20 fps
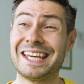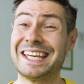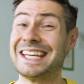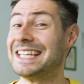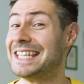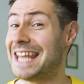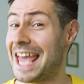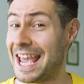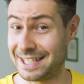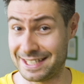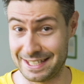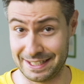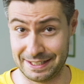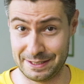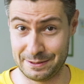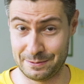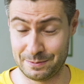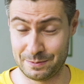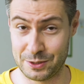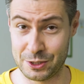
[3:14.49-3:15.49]
connected
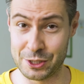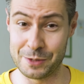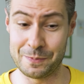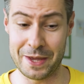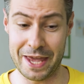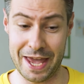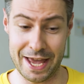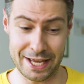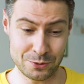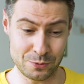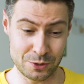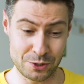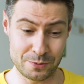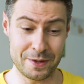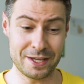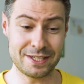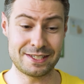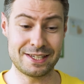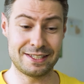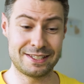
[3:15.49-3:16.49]
GPS, which
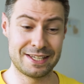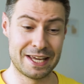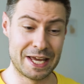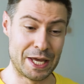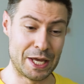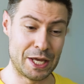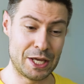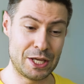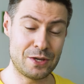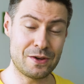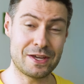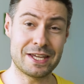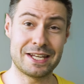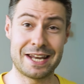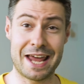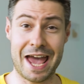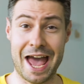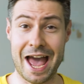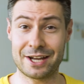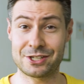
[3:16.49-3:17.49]
means that you
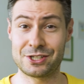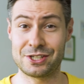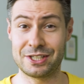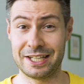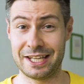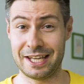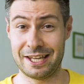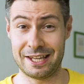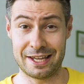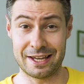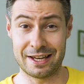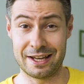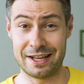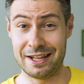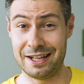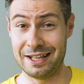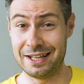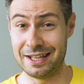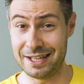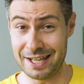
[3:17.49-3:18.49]
can actually
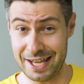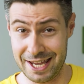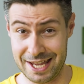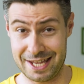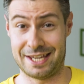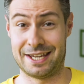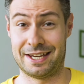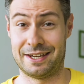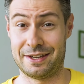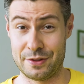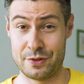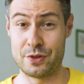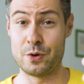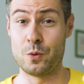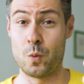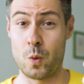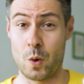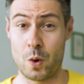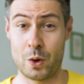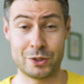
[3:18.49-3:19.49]
link the
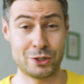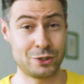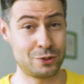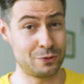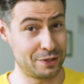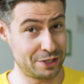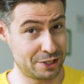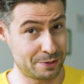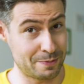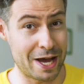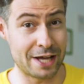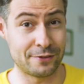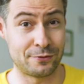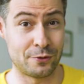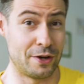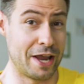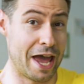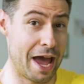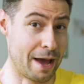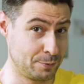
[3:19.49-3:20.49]
watch to the
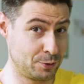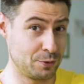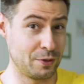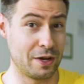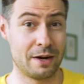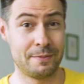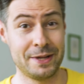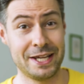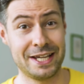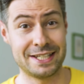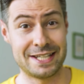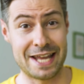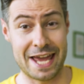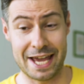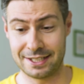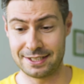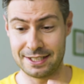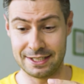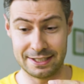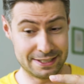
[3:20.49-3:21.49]
smartphone app, to Garmin
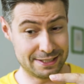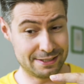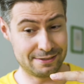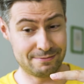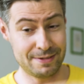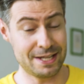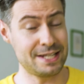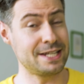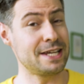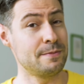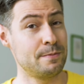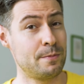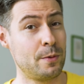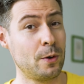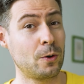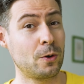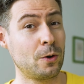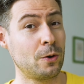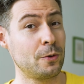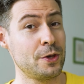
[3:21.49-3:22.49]
Connect, and it can
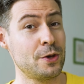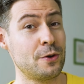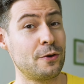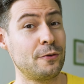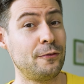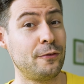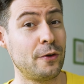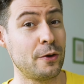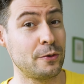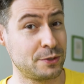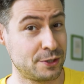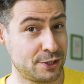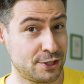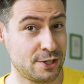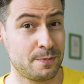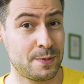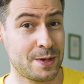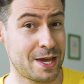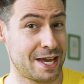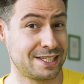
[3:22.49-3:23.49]
borrow your phone's
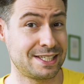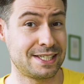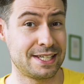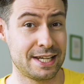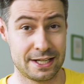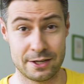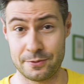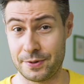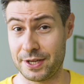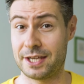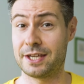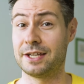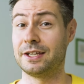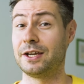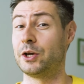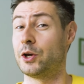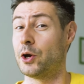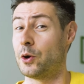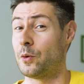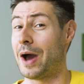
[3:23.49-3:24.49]
GPS signal. You
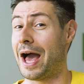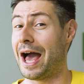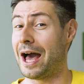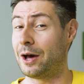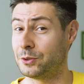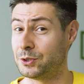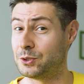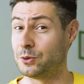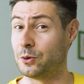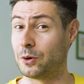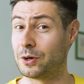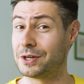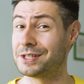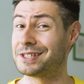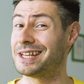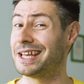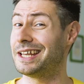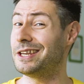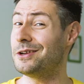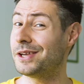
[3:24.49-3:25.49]
can go
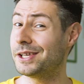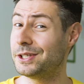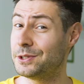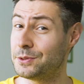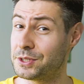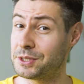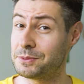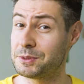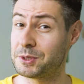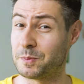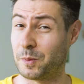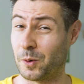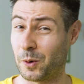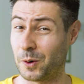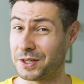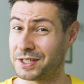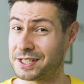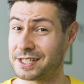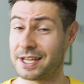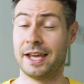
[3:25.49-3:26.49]
outdoors and you can do some
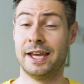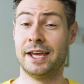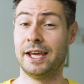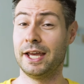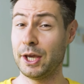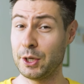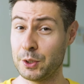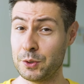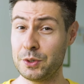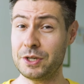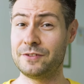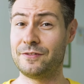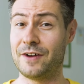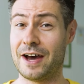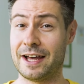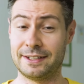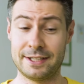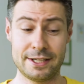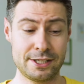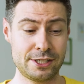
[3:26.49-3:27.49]
sports. Good
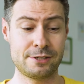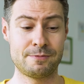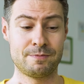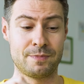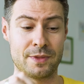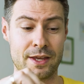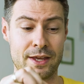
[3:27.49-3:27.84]
advantage,